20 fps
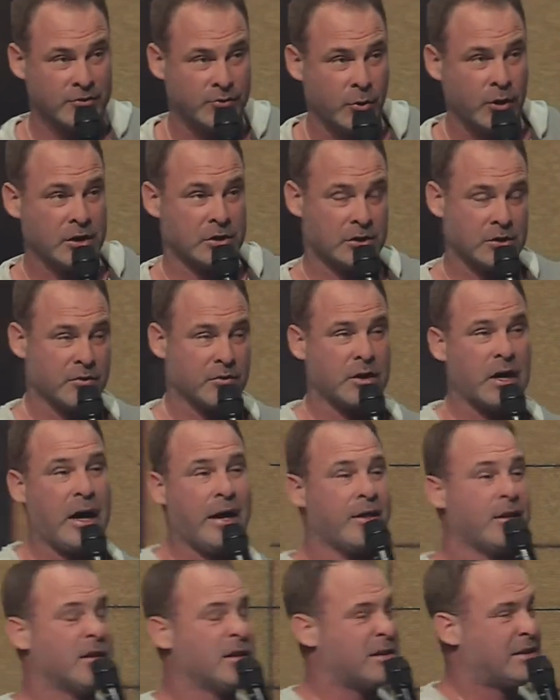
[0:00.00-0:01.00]
voice of
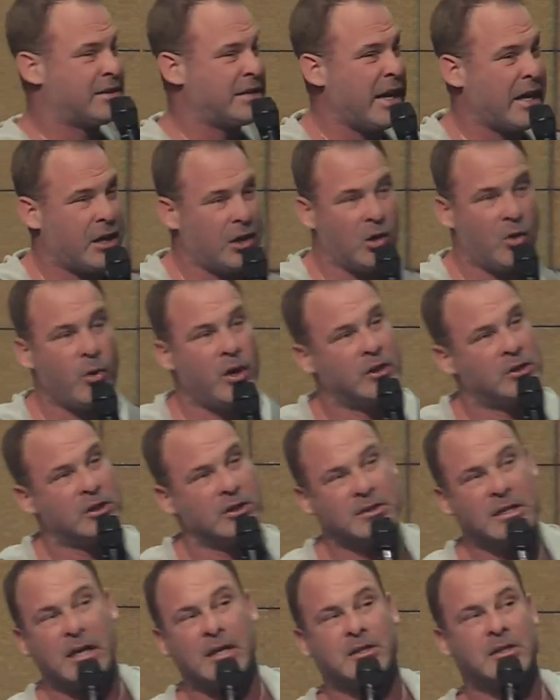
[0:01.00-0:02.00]
God, then the second
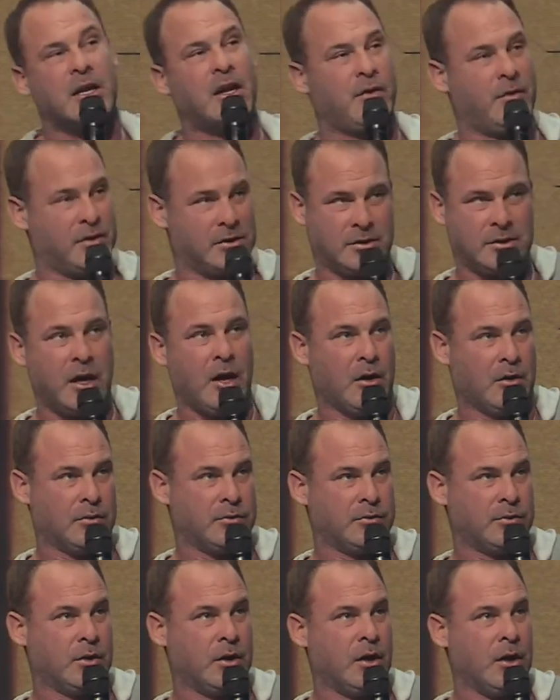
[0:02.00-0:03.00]
question takes care of
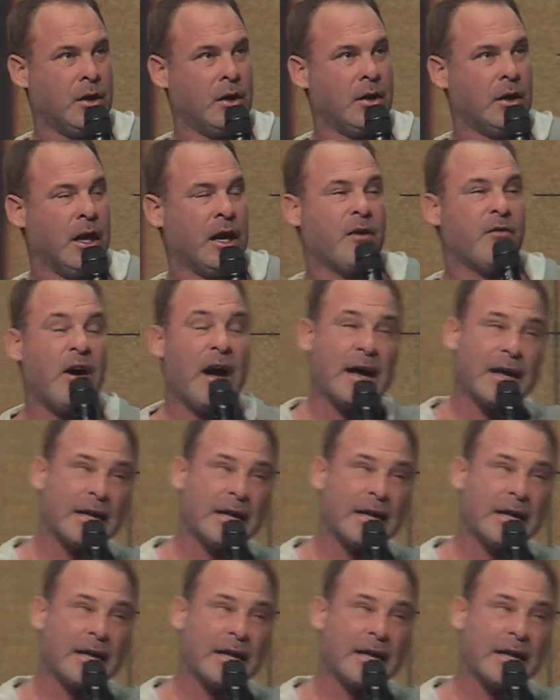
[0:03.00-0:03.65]
itself. Like if I